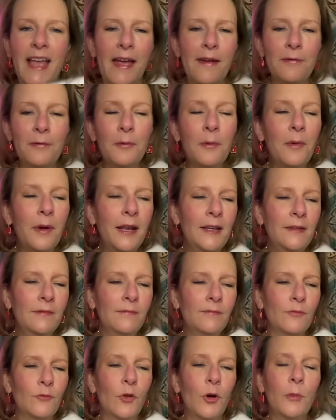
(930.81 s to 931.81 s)

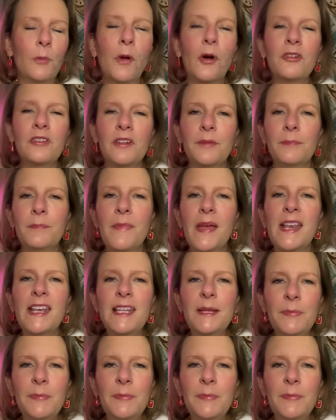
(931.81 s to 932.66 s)
Everyone, well, many